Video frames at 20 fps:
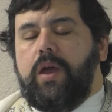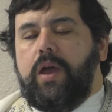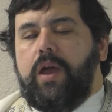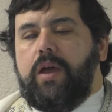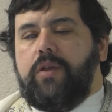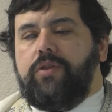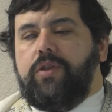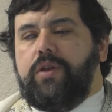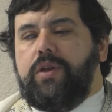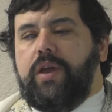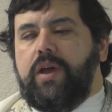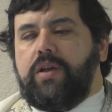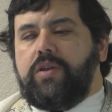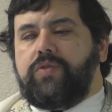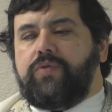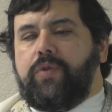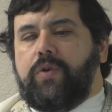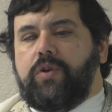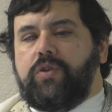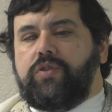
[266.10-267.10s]
In the
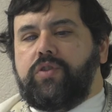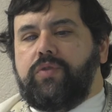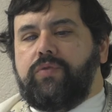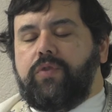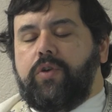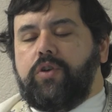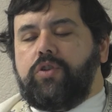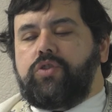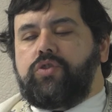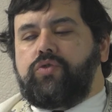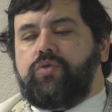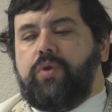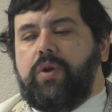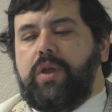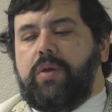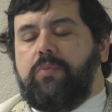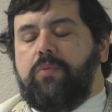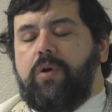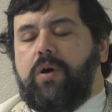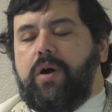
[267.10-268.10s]
next verse, in verse
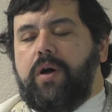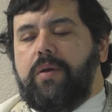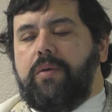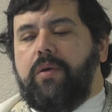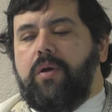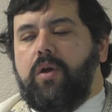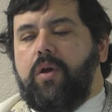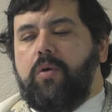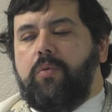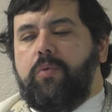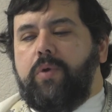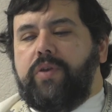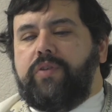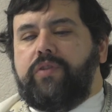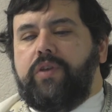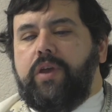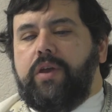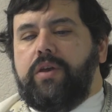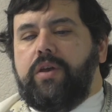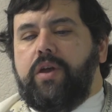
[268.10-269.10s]
21, we
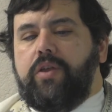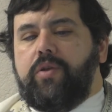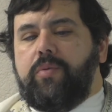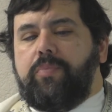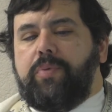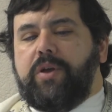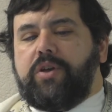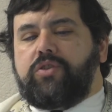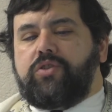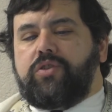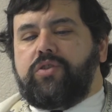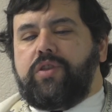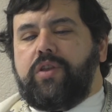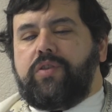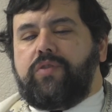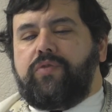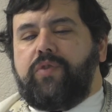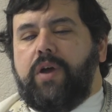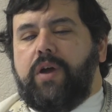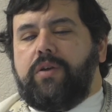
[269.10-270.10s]
see another picture
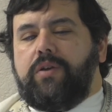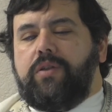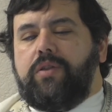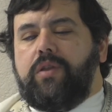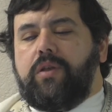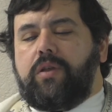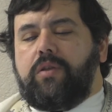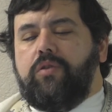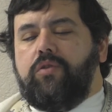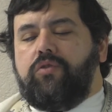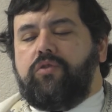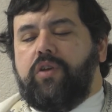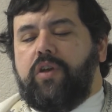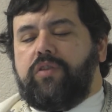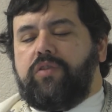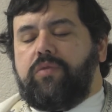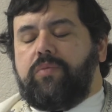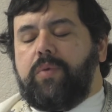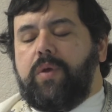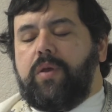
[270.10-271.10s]
that's found in the New
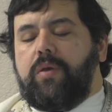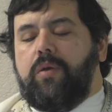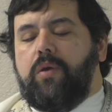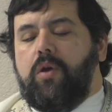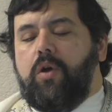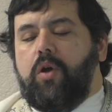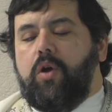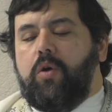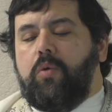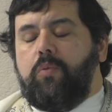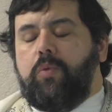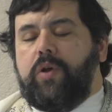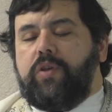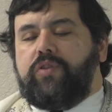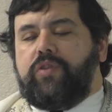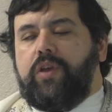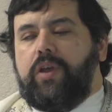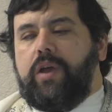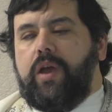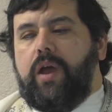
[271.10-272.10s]
Testament. We
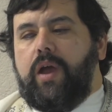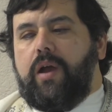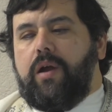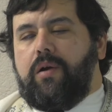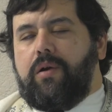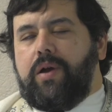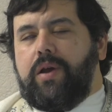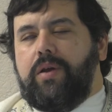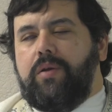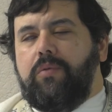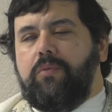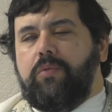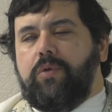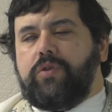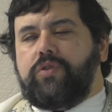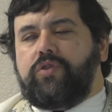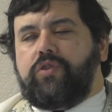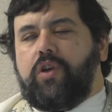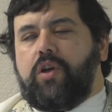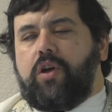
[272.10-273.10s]
see Aaron
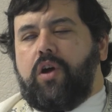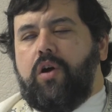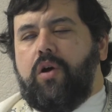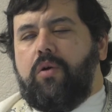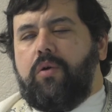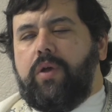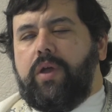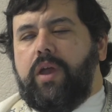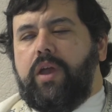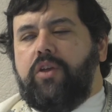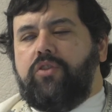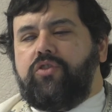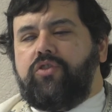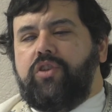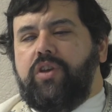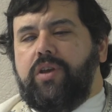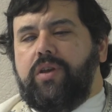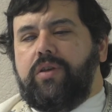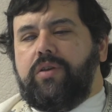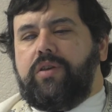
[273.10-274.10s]
was to go each
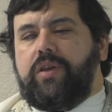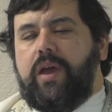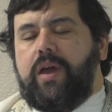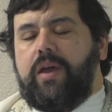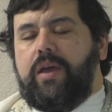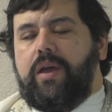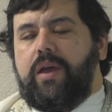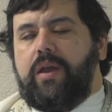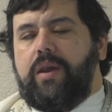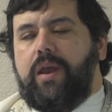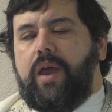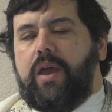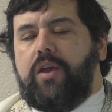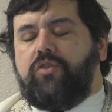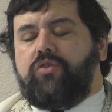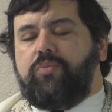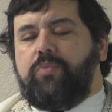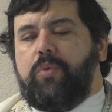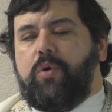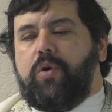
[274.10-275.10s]
day and
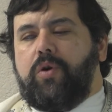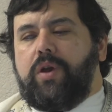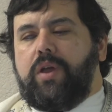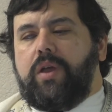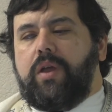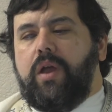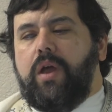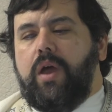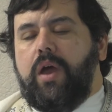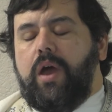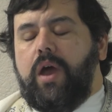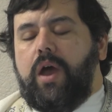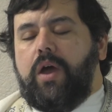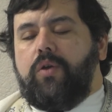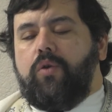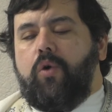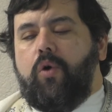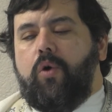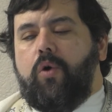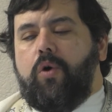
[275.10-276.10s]
each morning
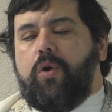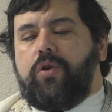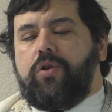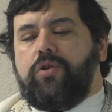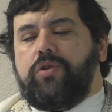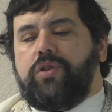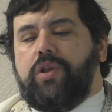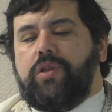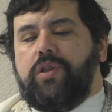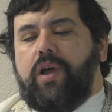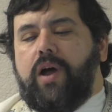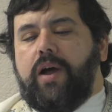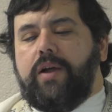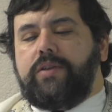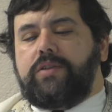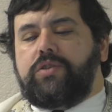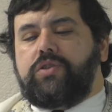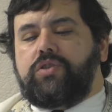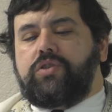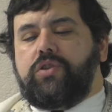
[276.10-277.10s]
and order the
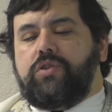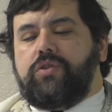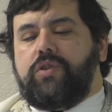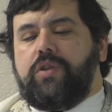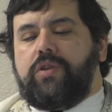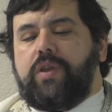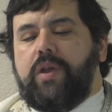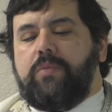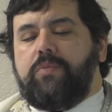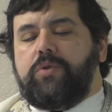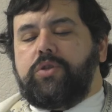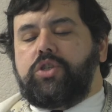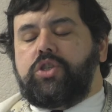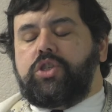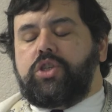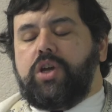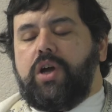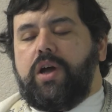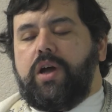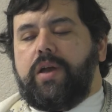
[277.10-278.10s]
lights so that they would
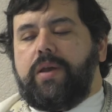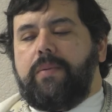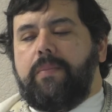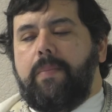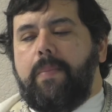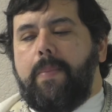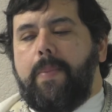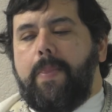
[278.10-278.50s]
shine.